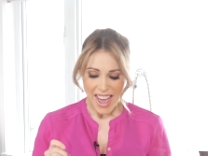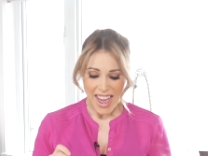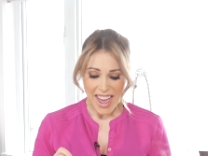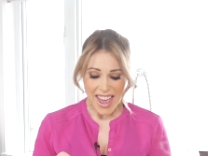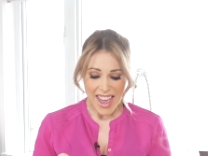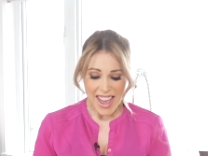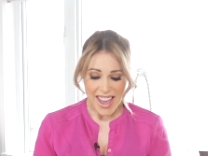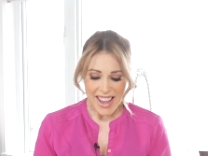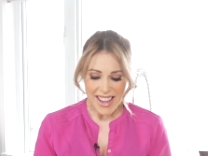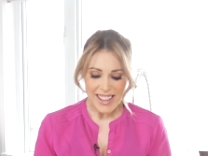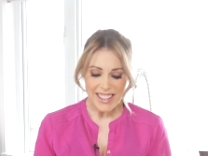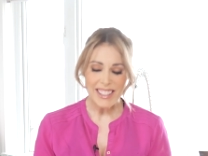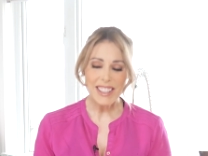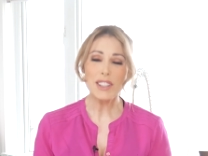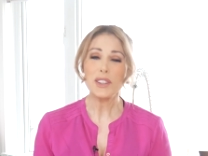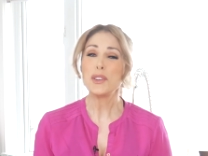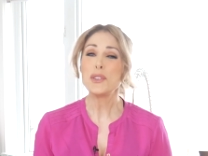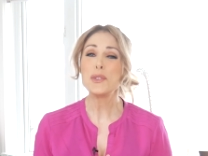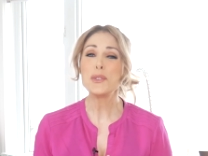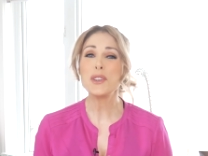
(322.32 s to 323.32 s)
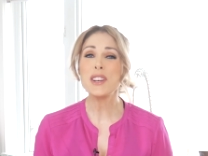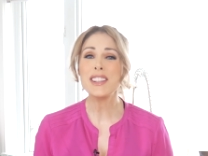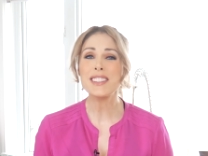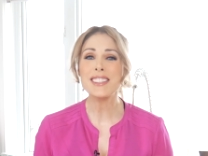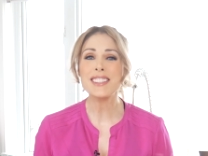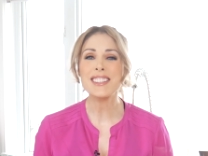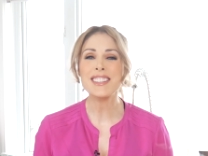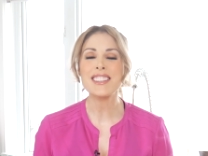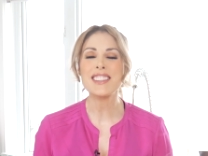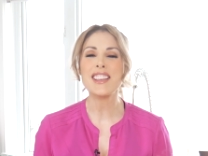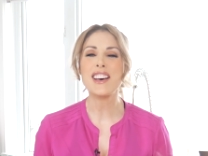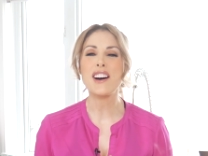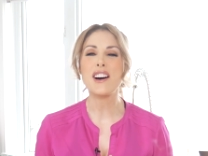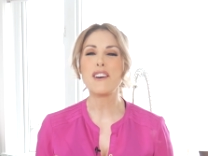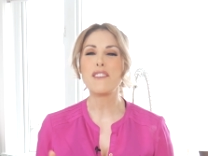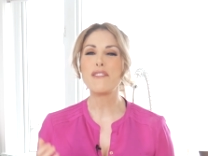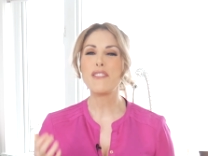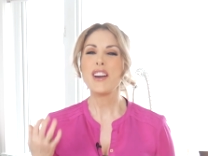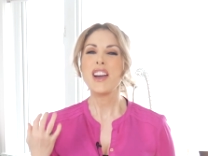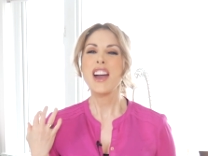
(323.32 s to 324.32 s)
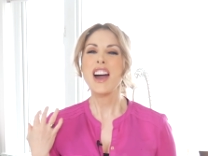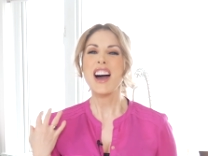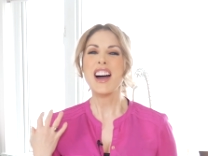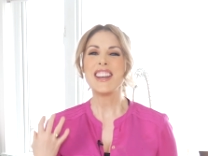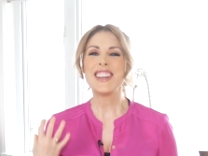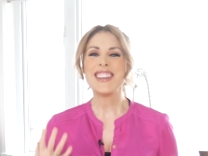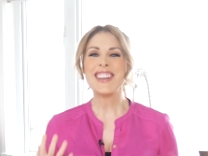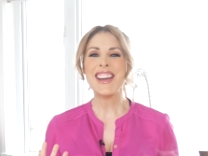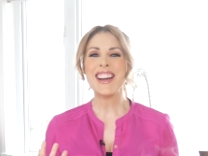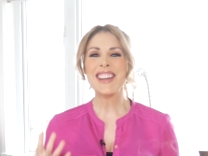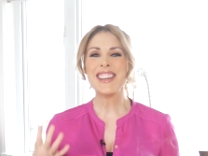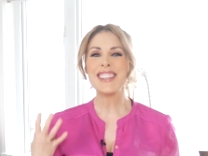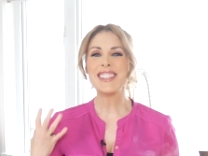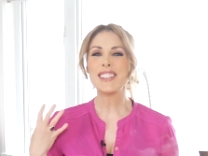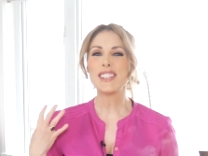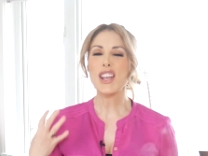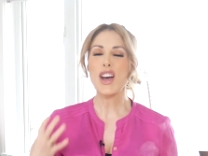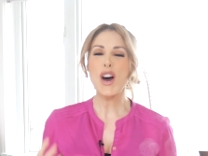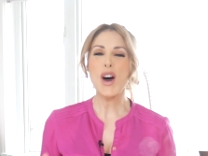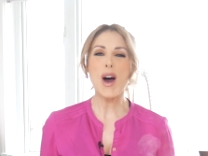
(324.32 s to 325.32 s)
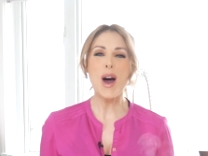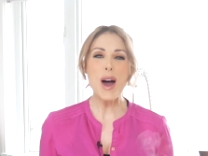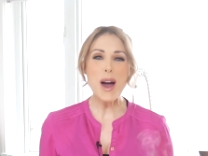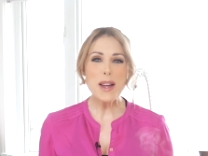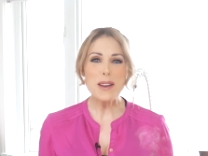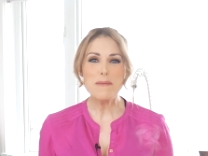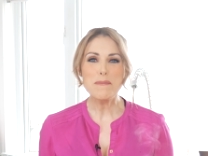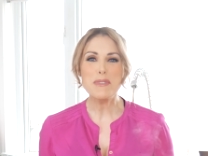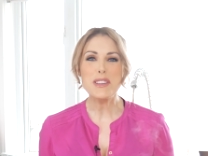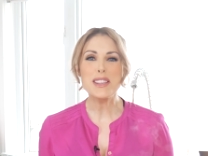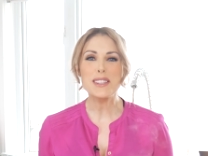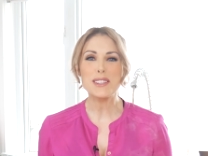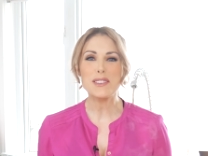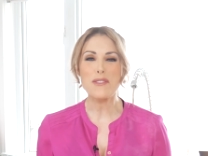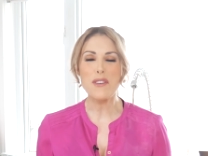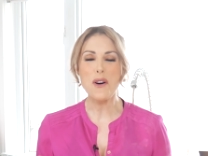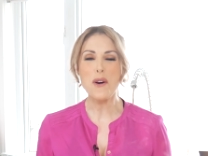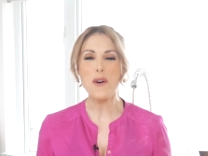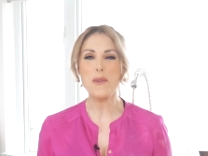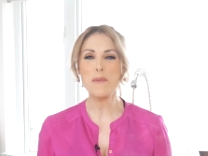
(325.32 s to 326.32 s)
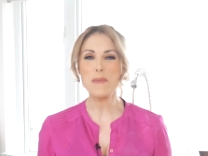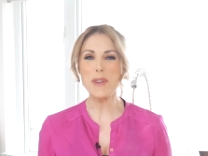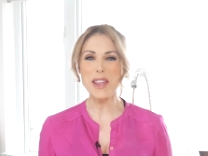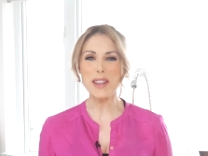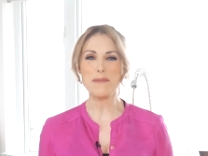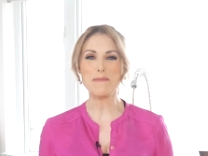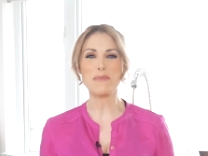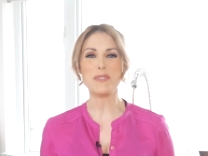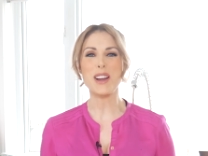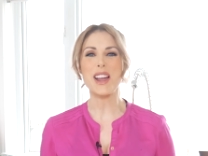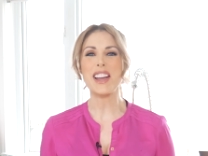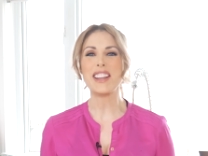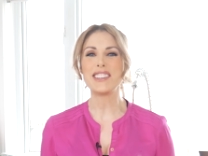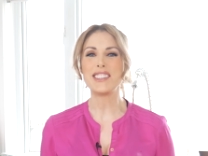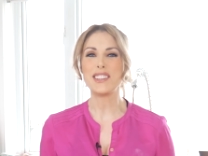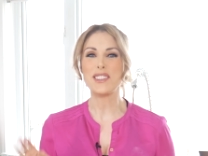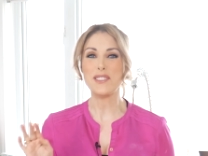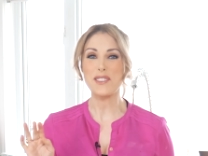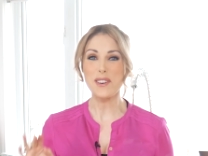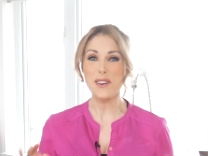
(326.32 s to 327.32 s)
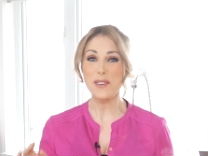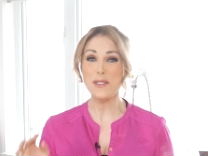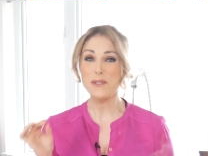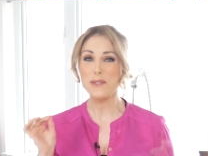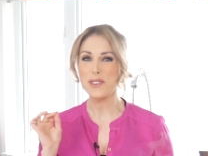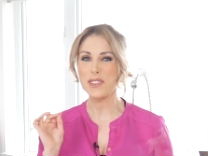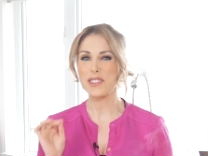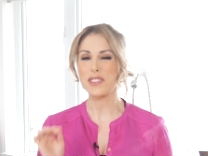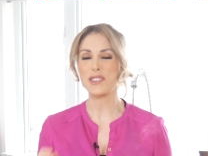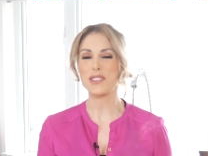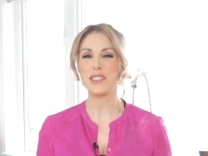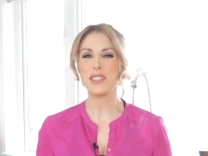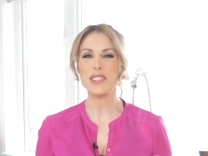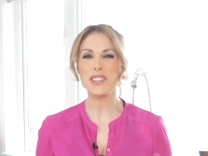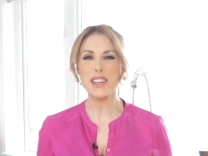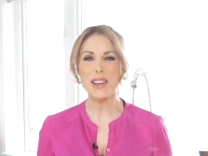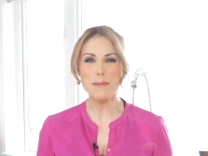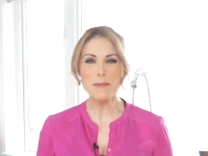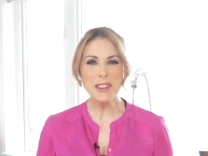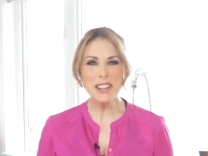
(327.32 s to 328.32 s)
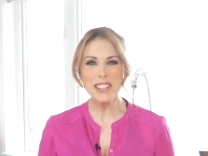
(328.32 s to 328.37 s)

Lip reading: and who doesn't love a nice hot piece of homemade bread to go with their yummy,